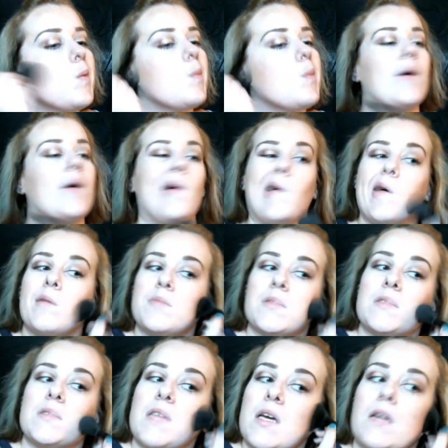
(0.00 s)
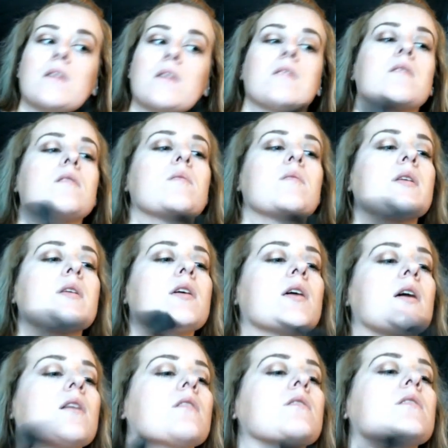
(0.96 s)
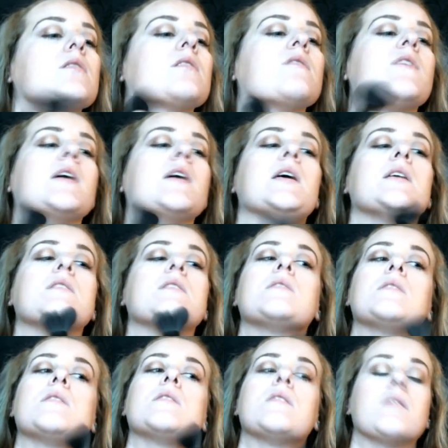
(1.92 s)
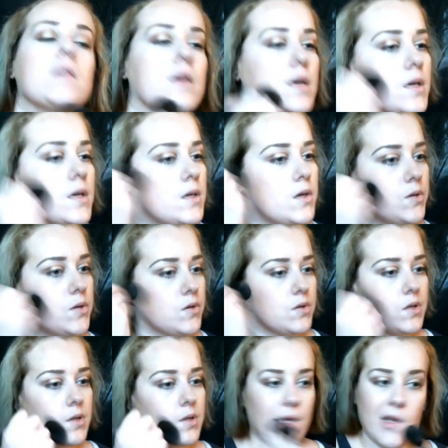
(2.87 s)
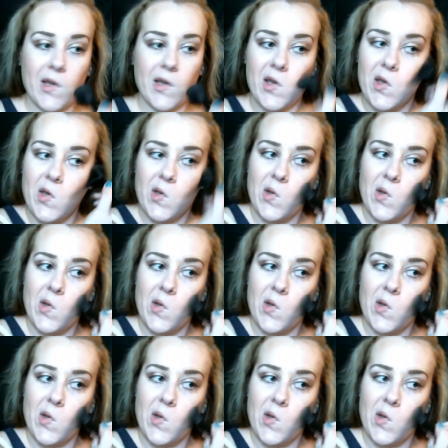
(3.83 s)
But I'm just adding a little bit of color to the face and under the neck